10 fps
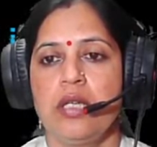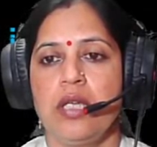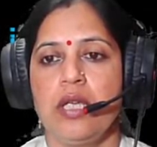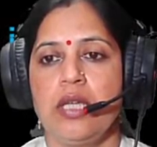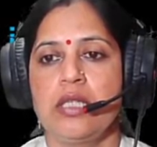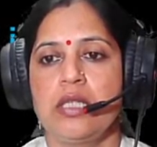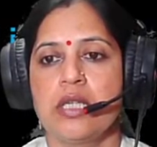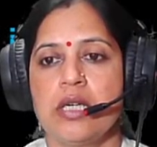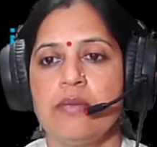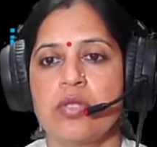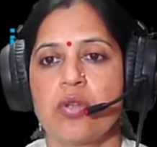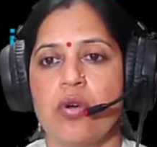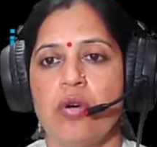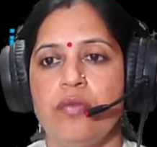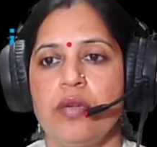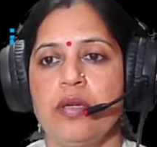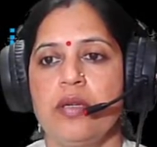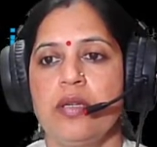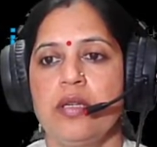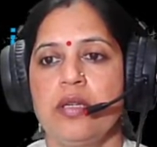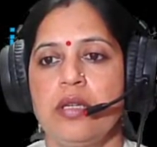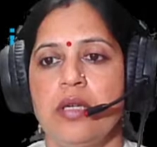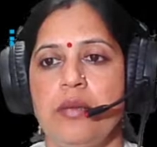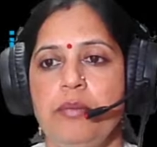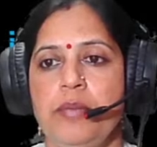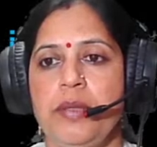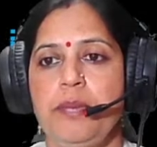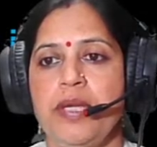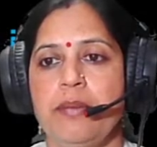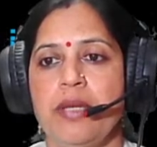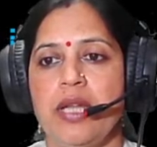in terms of ppm